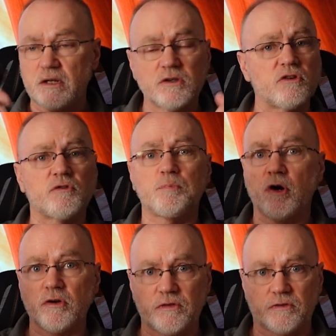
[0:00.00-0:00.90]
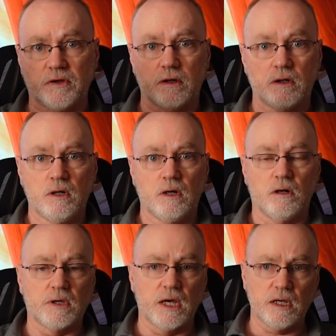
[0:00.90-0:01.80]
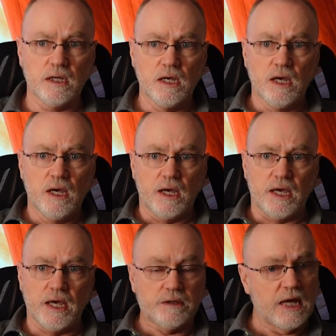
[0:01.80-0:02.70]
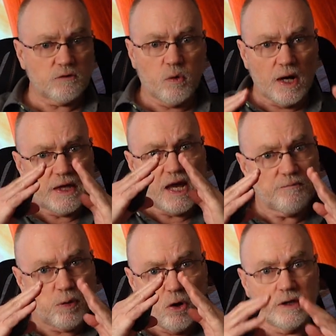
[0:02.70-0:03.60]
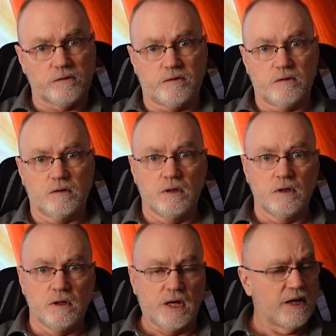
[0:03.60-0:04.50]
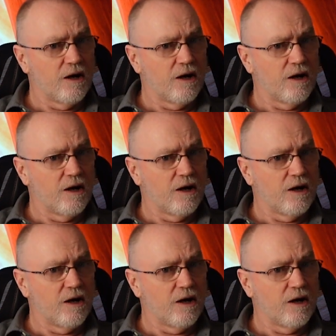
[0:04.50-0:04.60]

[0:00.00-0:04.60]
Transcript: disperses it, okay? And that's why they have points. And,